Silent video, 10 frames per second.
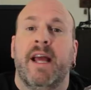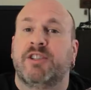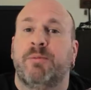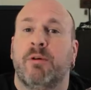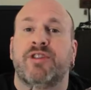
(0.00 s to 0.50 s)

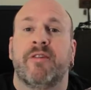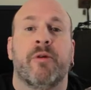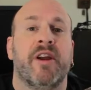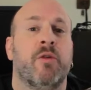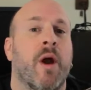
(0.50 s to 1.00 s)
It's supposed to
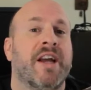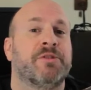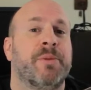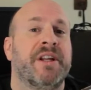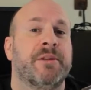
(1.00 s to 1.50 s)
have read and
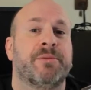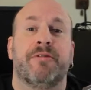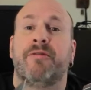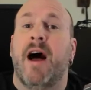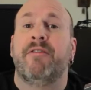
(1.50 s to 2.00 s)
write speeds up to
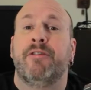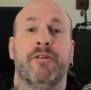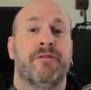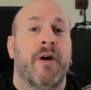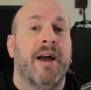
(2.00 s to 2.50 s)

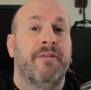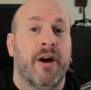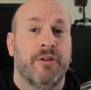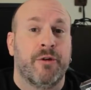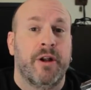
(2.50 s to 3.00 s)
500,
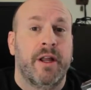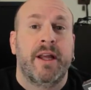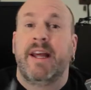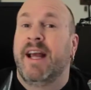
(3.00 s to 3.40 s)
500.